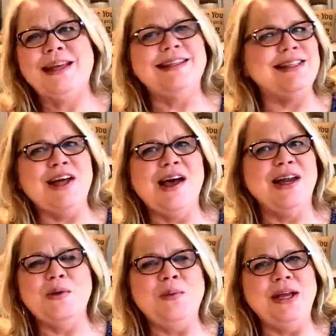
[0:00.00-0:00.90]
It's
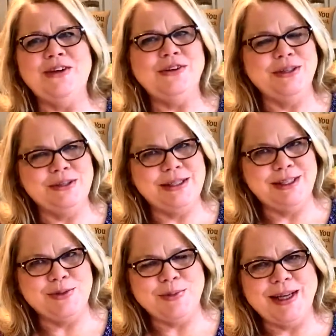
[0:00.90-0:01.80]
not a win or lose
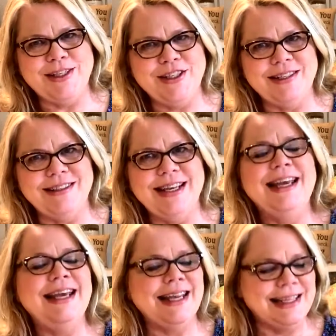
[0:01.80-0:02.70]
situation.
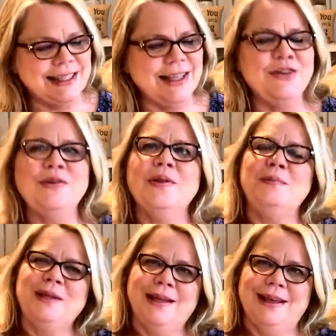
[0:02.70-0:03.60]
It is under the
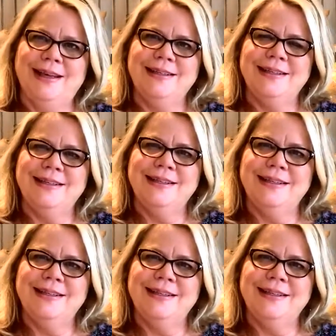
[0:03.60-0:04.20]
blood.